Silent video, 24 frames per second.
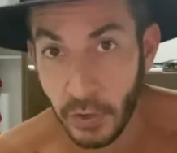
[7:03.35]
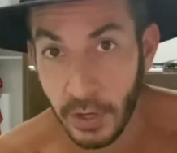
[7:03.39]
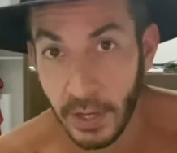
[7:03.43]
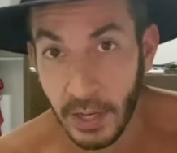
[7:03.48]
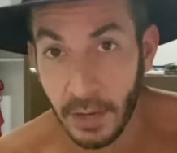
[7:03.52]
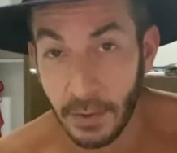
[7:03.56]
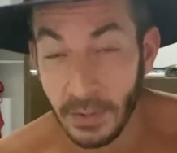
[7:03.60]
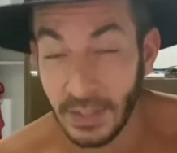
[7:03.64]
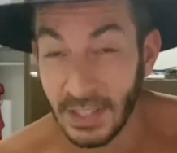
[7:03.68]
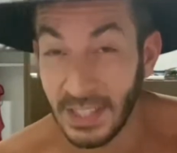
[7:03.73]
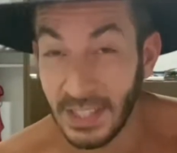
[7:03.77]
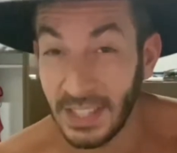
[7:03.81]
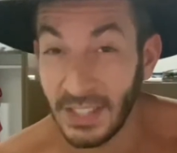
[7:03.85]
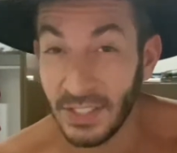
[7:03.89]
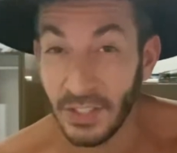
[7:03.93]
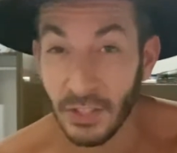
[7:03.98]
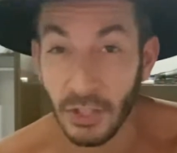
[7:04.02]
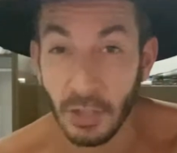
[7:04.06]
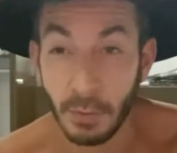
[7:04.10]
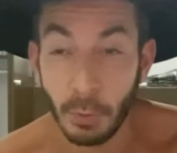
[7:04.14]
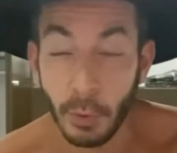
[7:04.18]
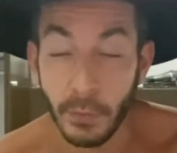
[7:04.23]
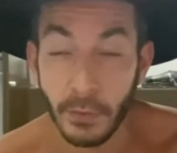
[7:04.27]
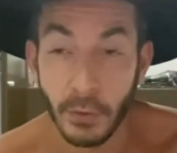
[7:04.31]
You know, it's easier
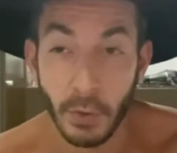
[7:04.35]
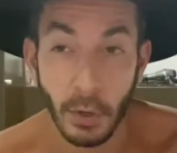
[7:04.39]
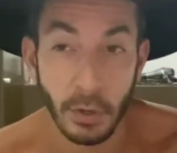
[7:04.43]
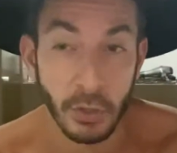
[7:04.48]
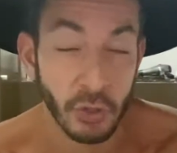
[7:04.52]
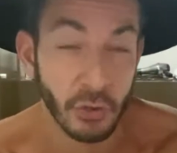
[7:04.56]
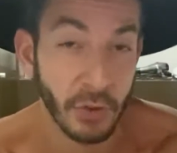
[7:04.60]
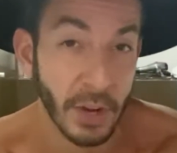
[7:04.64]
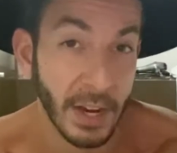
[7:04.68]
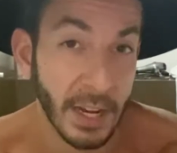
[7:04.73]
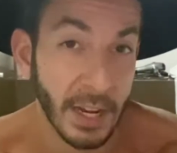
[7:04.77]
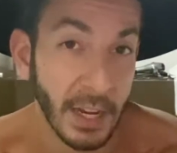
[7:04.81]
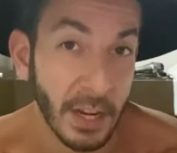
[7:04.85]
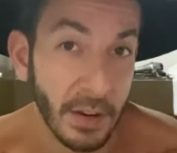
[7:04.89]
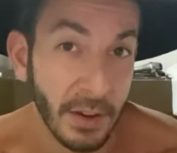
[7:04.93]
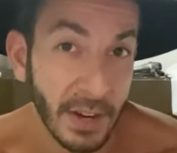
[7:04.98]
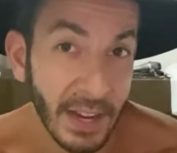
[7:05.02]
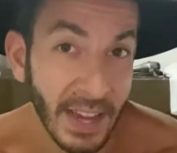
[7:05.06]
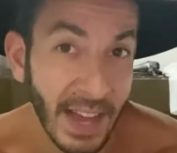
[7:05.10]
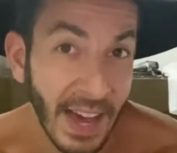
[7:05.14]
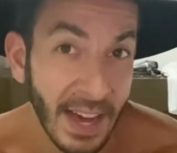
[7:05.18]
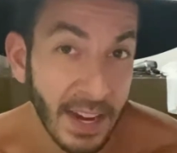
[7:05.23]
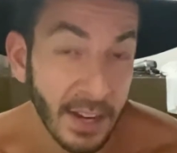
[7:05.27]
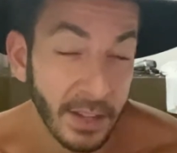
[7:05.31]
to move to Australia
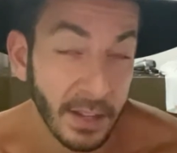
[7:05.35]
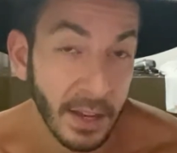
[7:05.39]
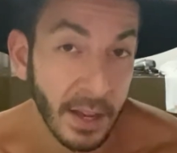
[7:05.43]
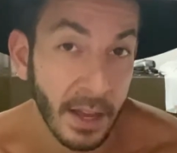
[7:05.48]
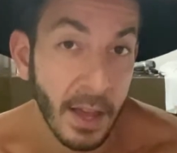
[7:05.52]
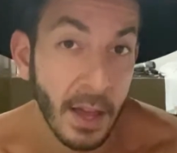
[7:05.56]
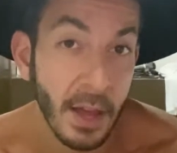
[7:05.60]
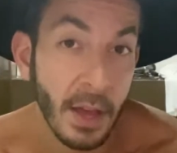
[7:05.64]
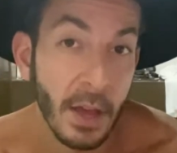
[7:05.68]
and Canada